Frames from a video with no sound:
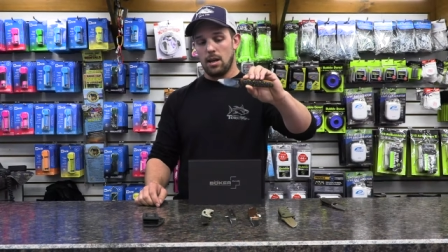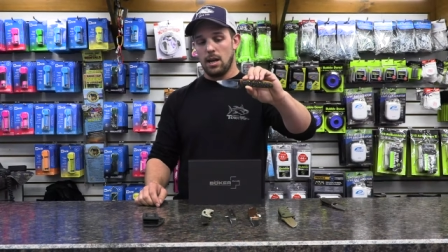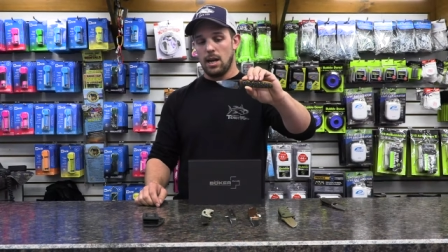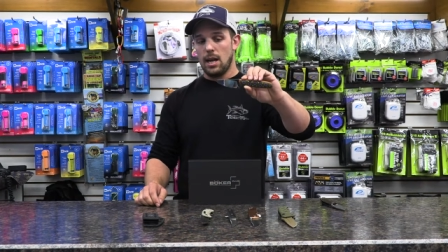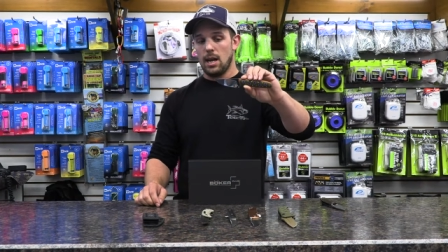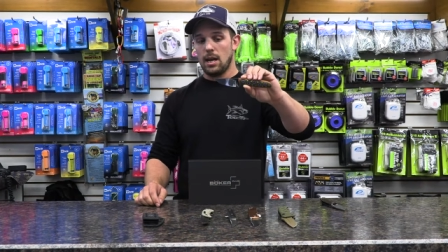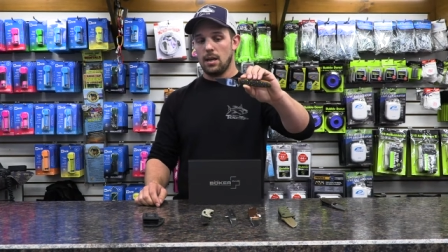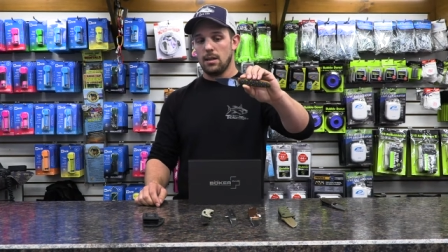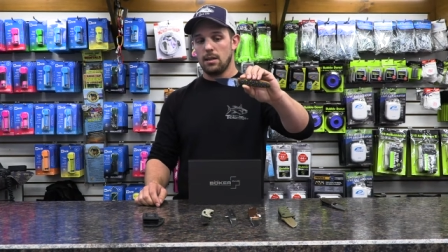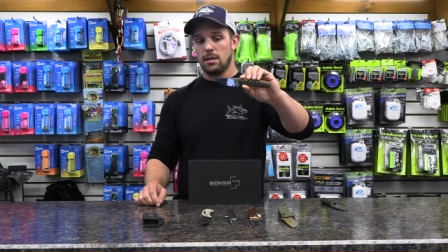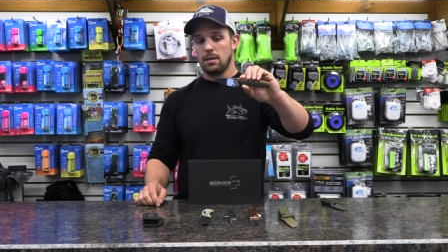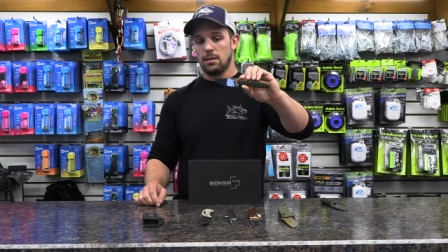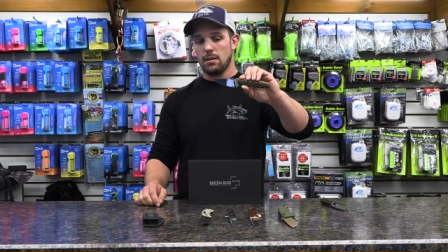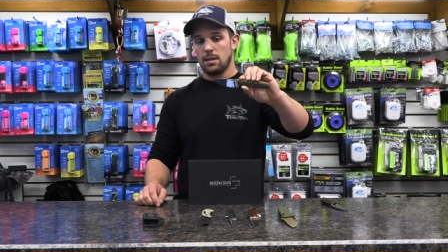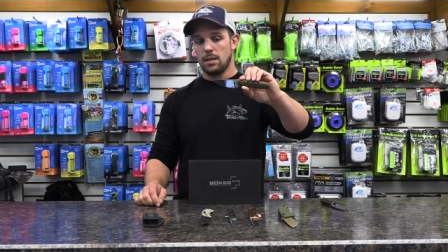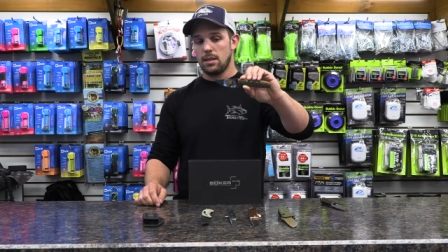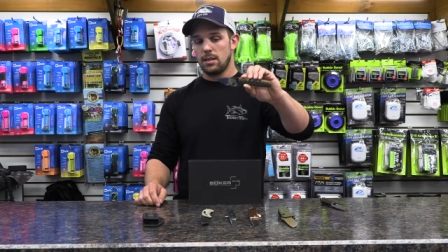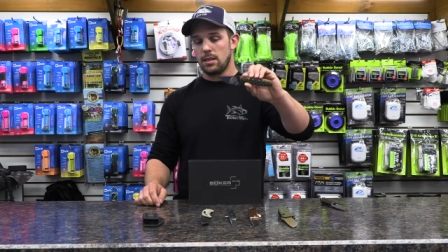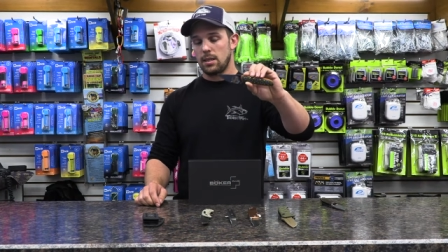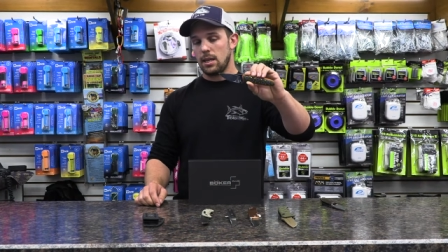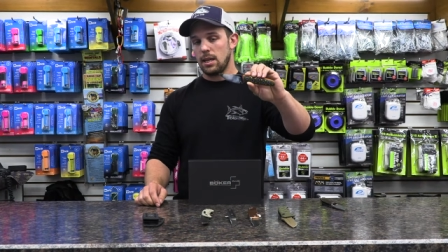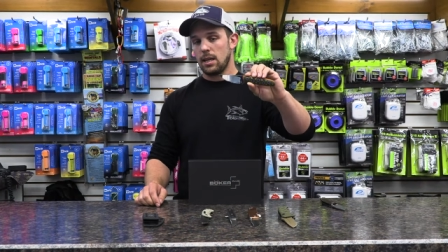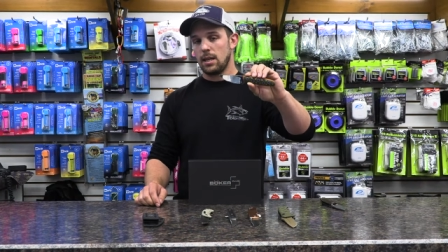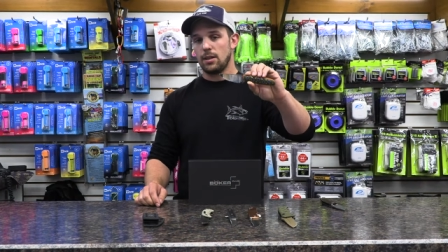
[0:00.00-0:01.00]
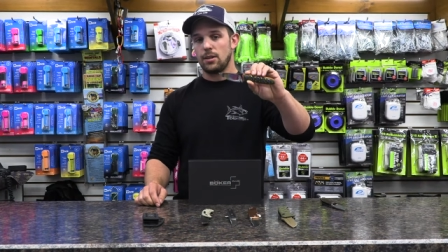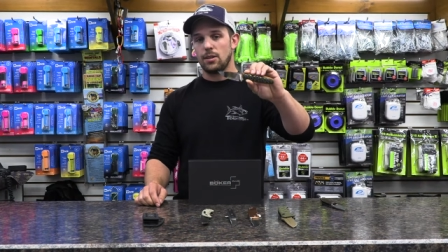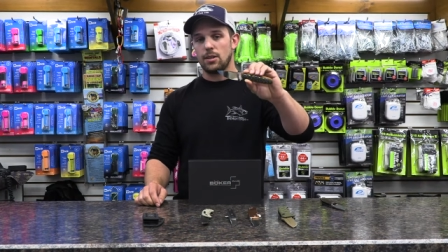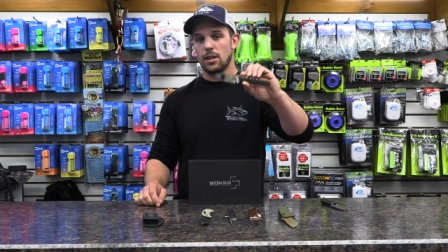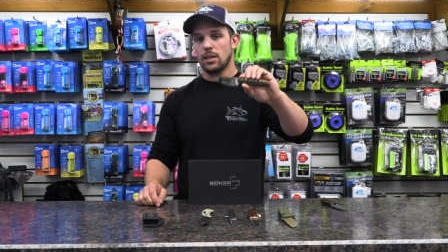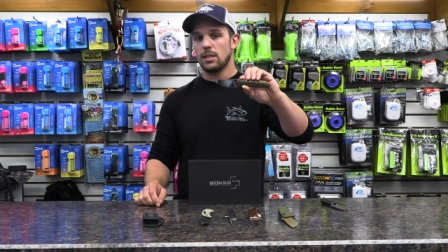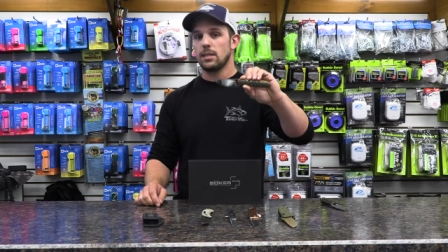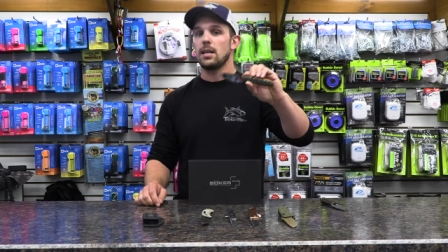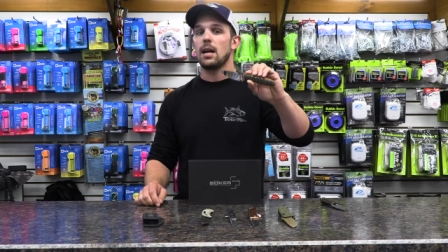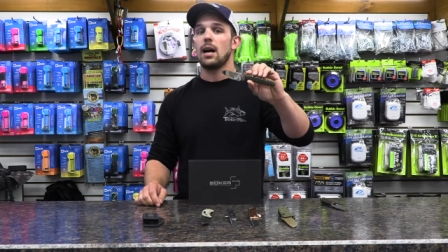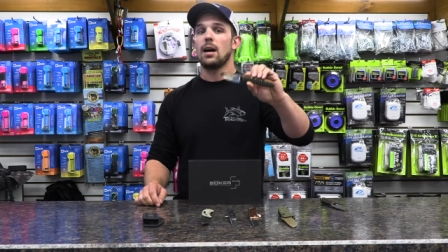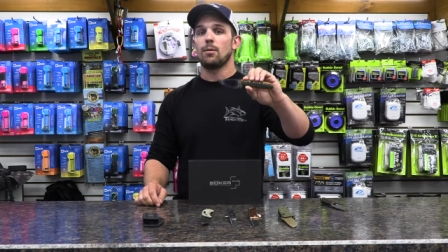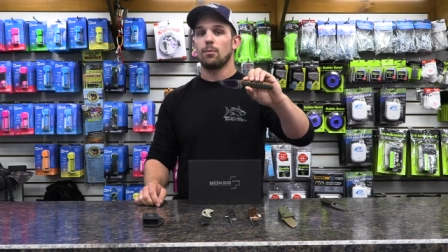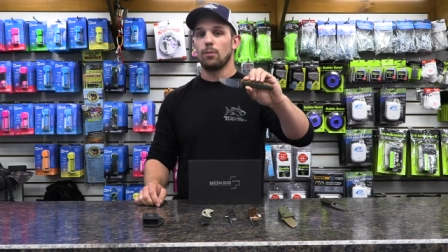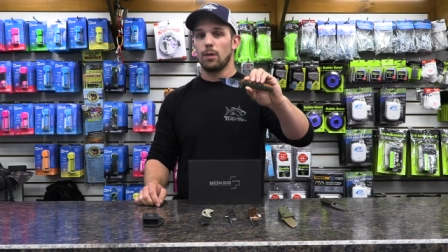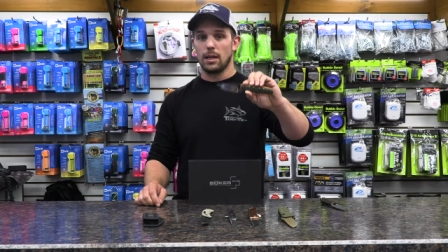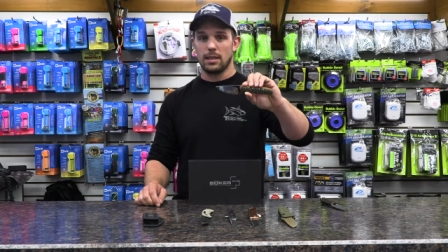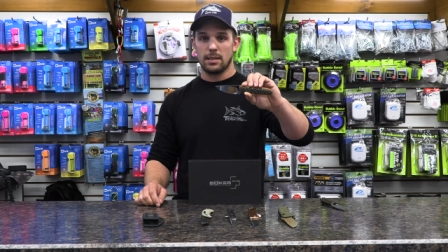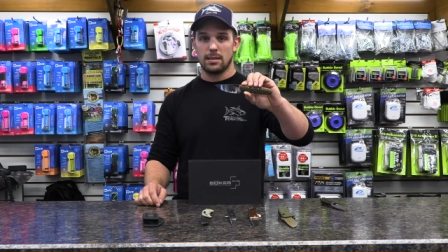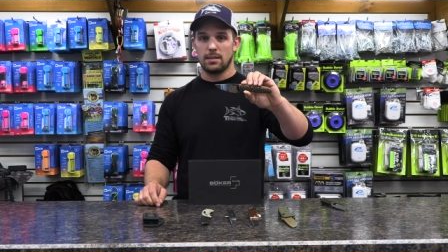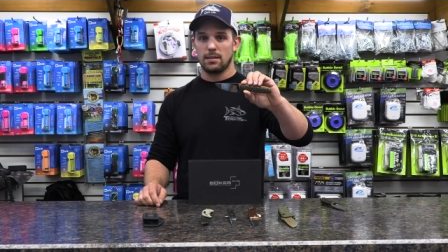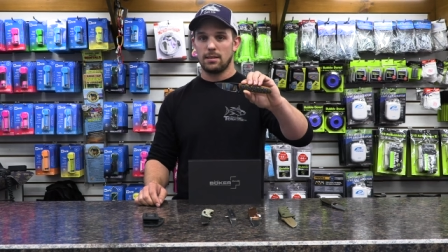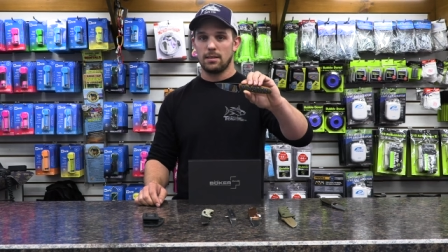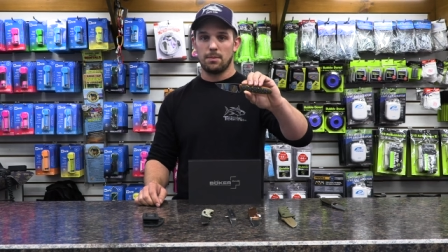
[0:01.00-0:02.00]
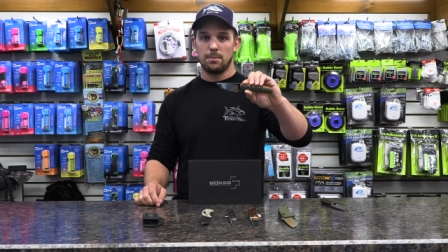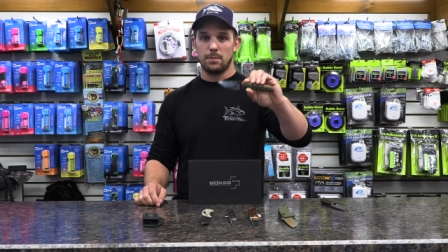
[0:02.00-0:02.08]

And this thing does not rust.